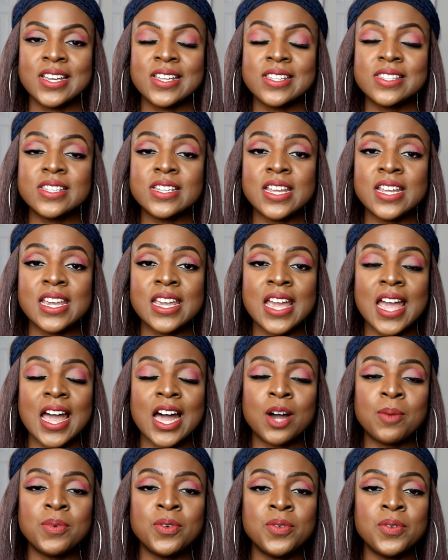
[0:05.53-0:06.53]
Today
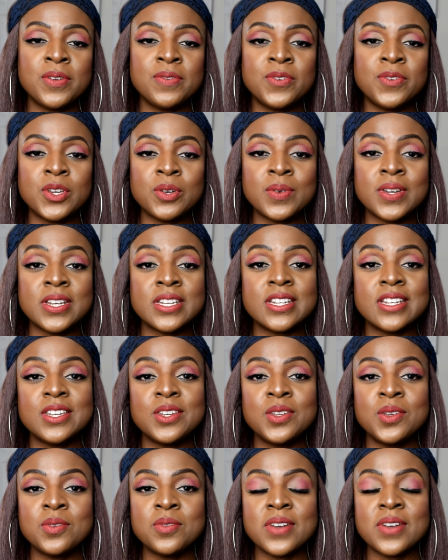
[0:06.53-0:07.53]
I'll be reviewing the
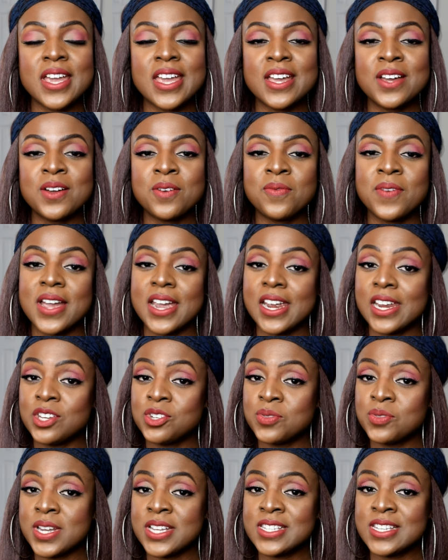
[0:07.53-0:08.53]
new e.l.f.
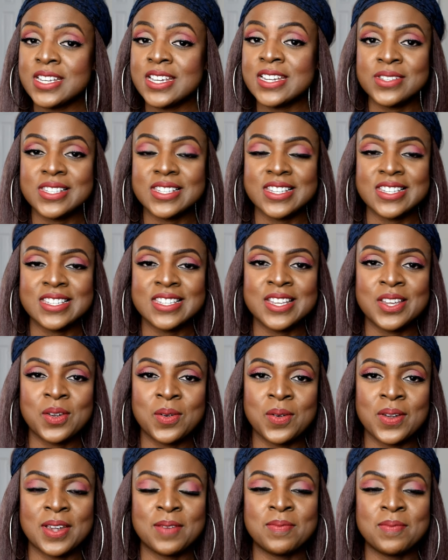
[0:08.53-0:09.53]
Hydrating CC
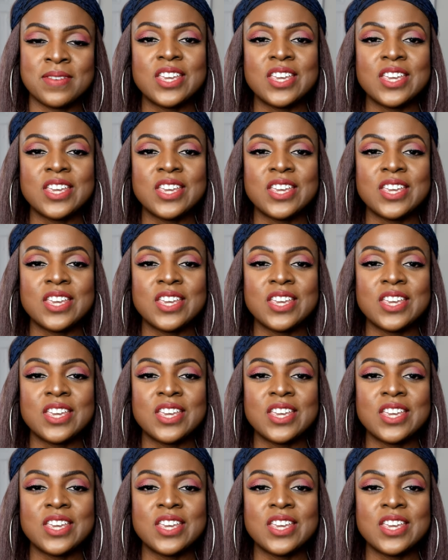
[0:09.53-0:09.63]
Cream.